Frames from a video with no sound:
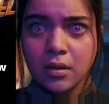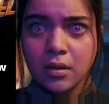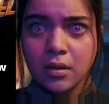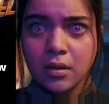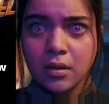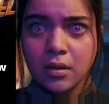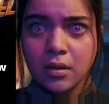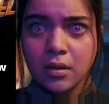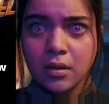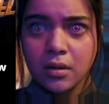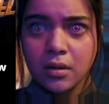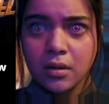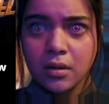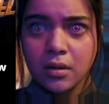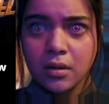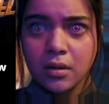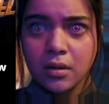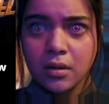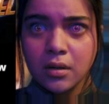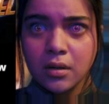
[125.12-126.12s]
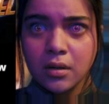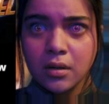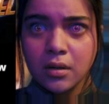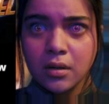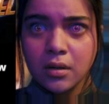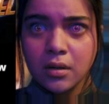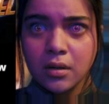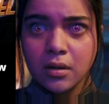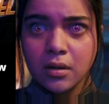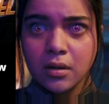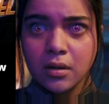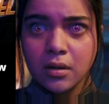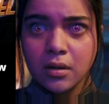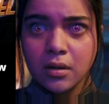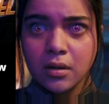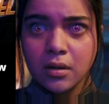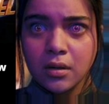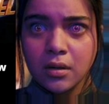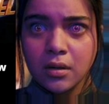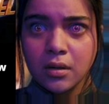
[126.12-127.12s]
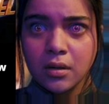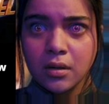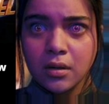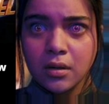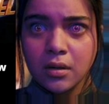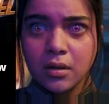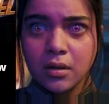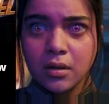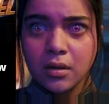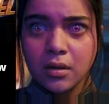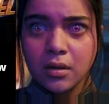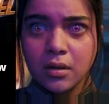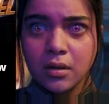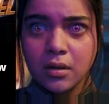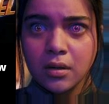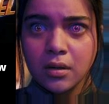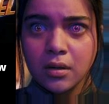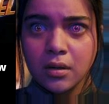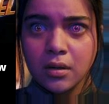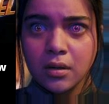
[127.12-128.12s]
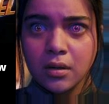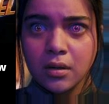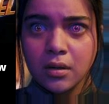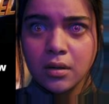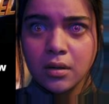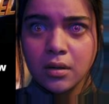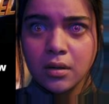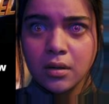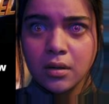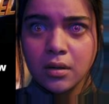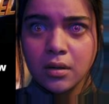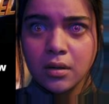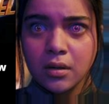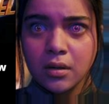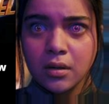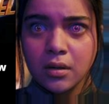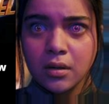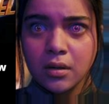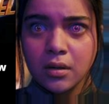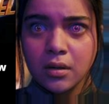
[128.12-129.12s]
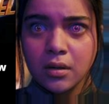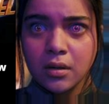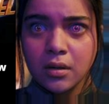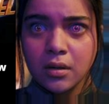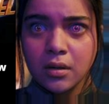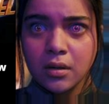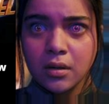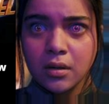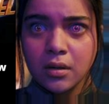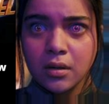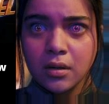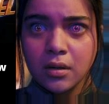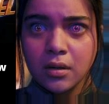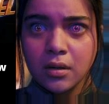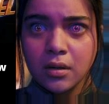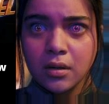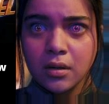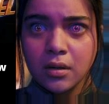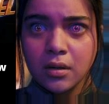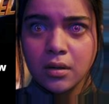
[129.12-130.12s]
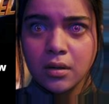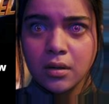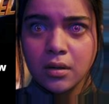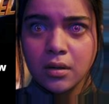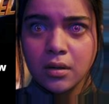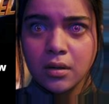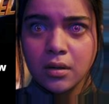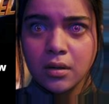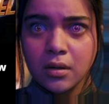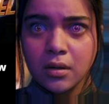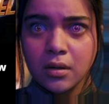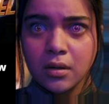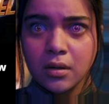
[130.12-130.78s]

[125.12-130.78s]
This is a still picture; no speech is visible.